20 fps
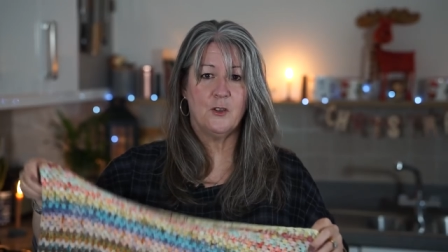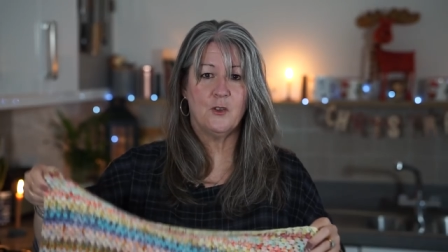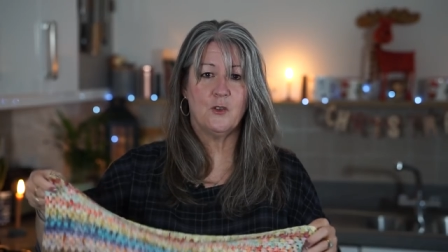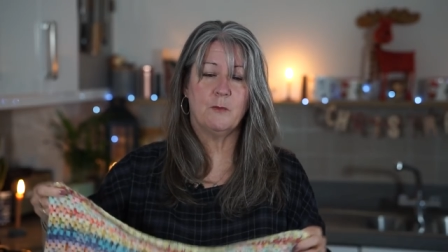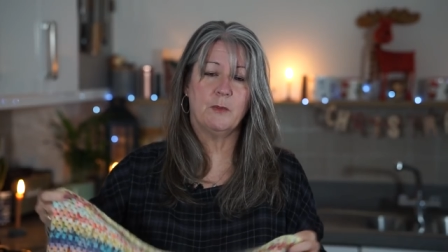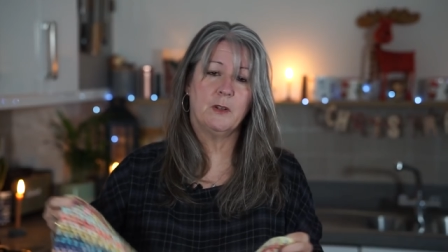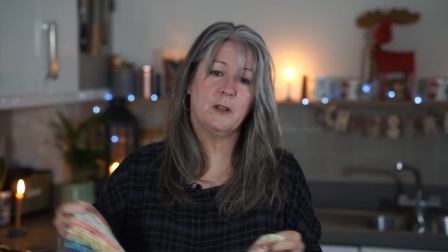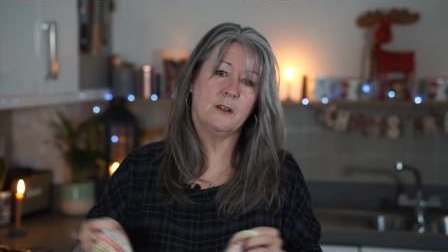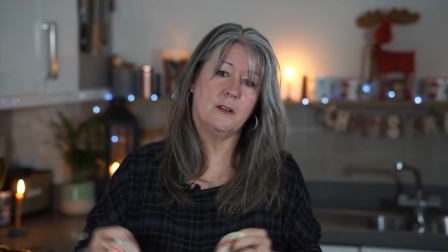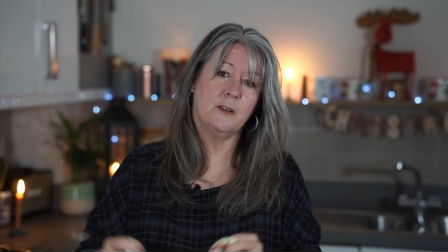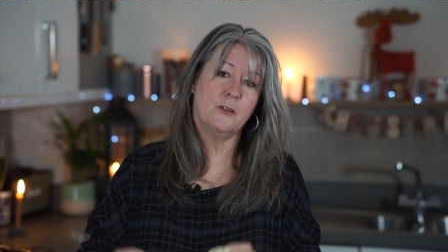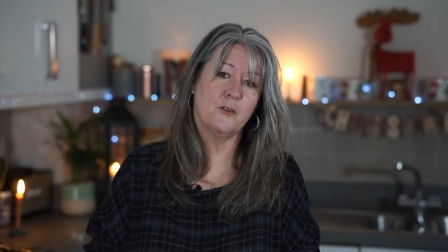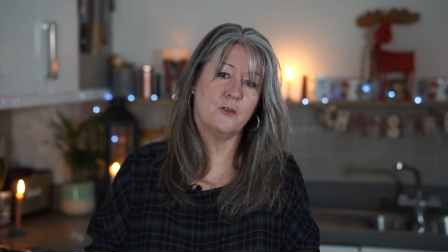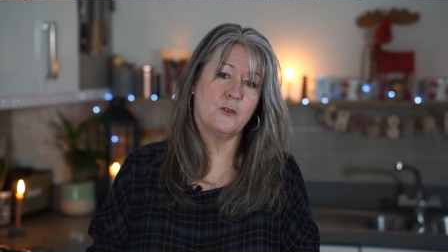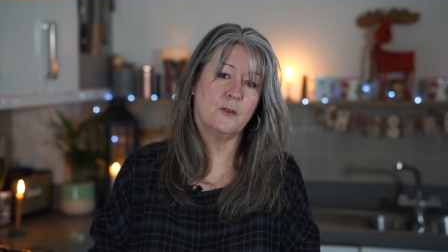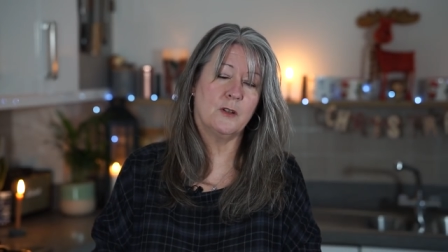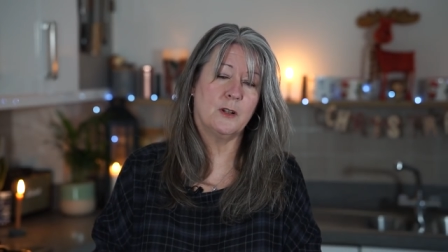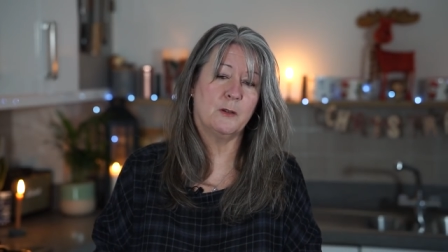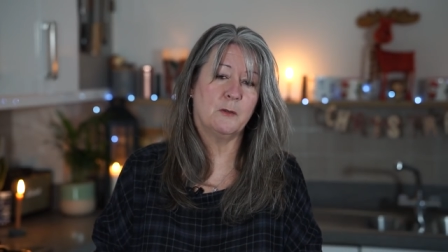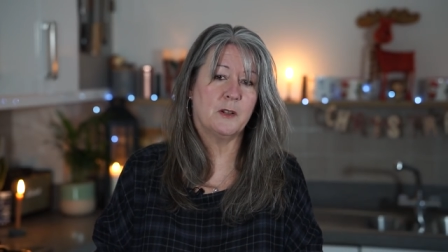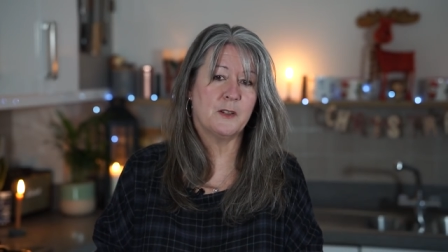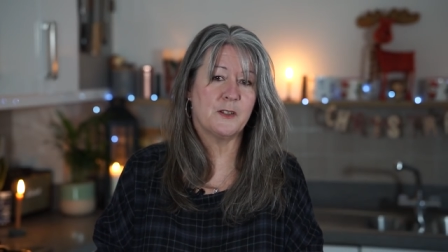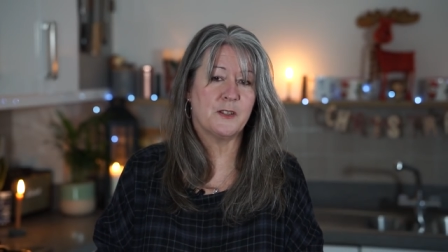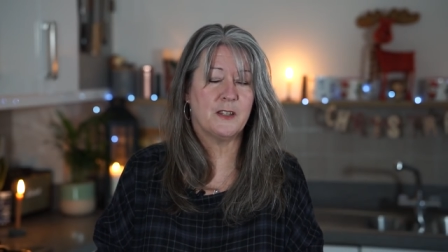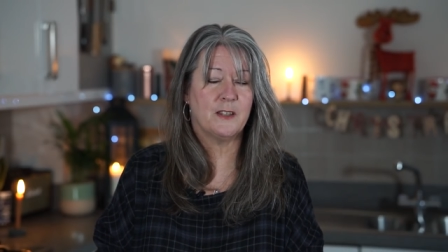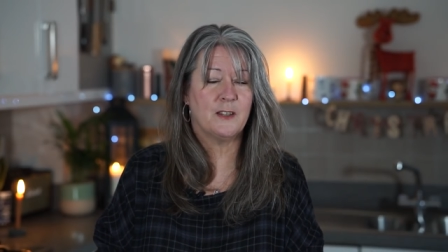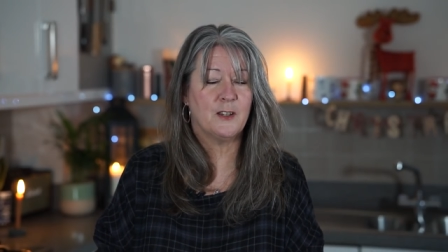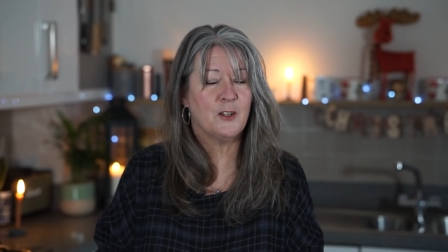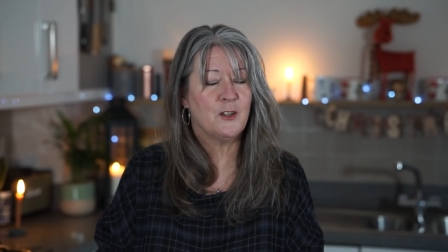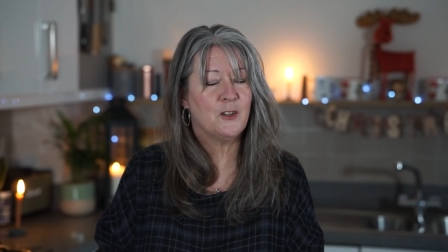Dribbling and drooling, when I
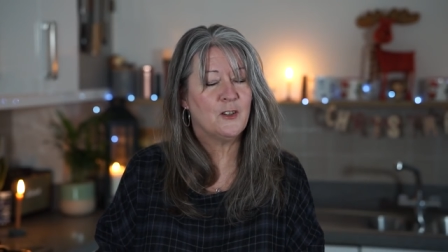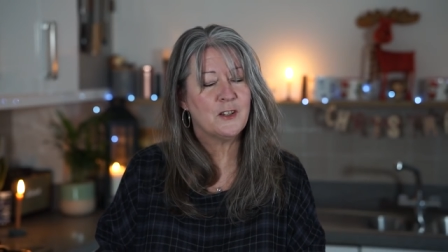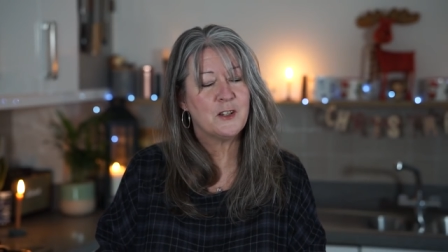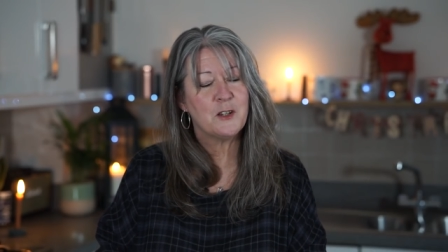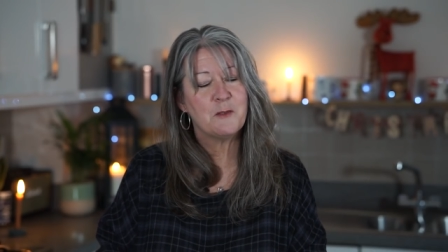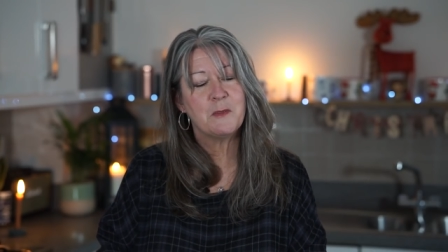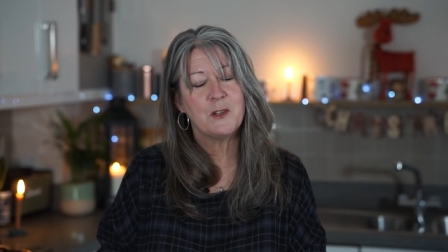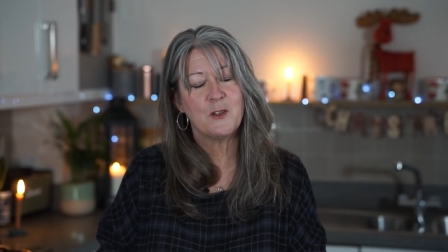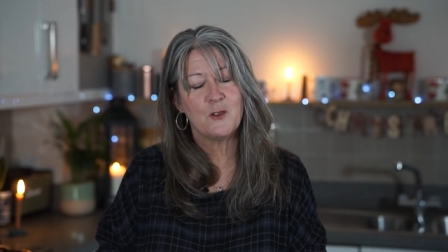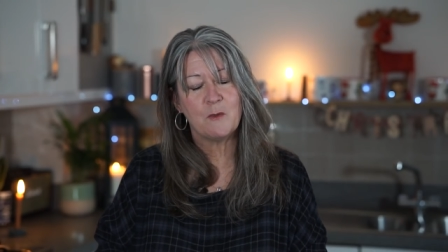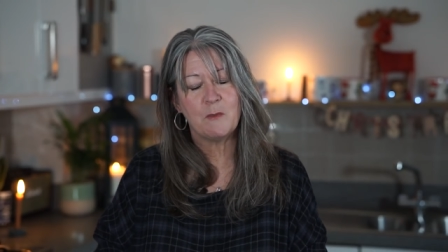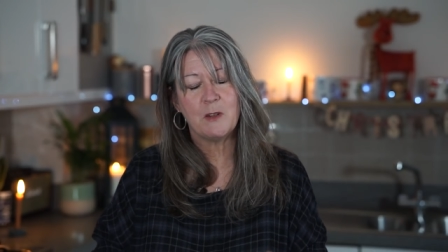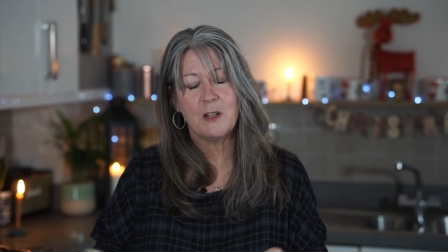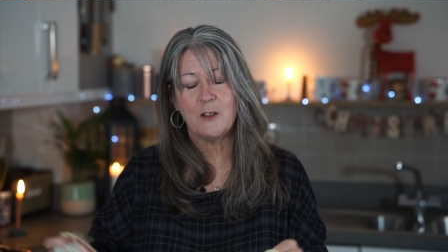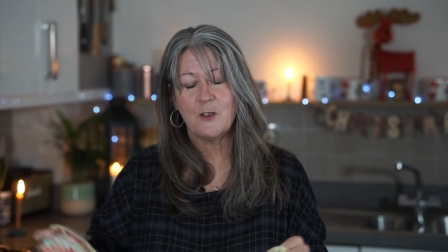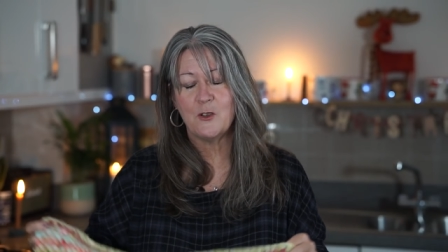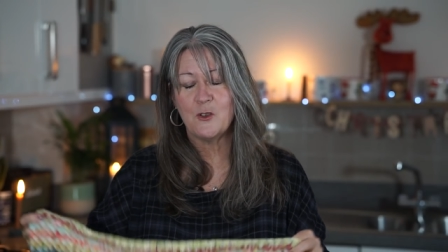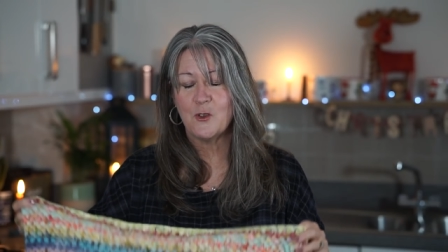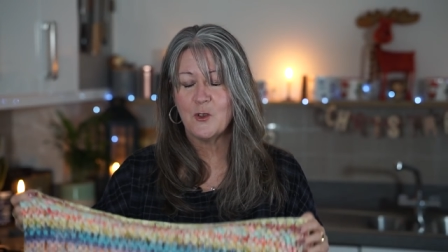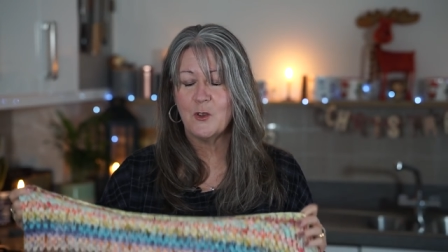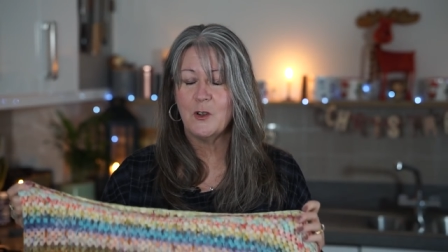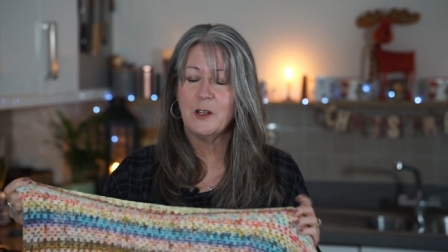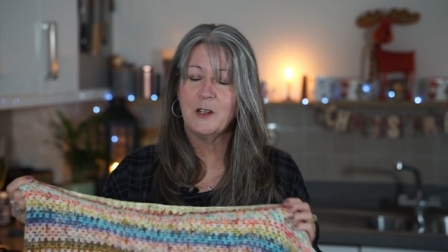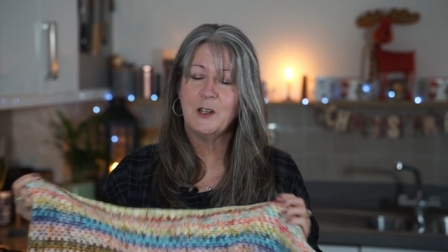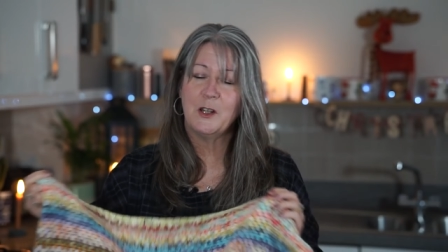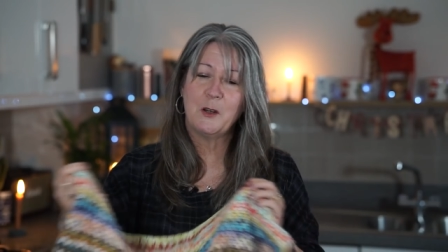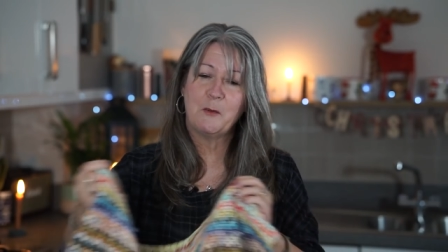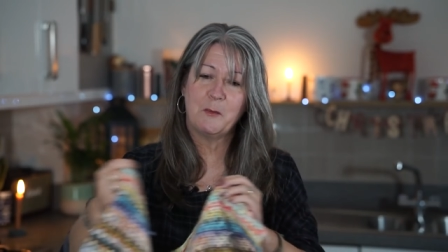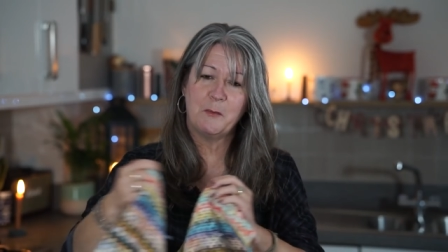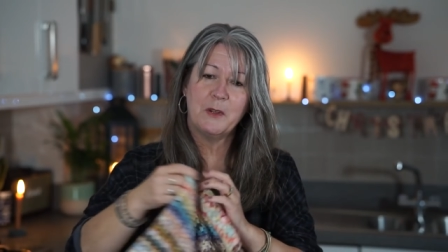said that earlier, I don't mean dribbling and drooling,
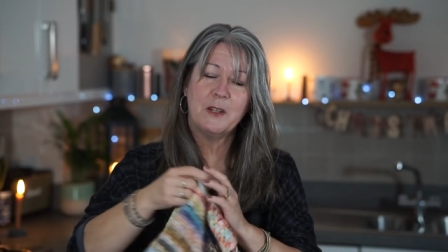you know,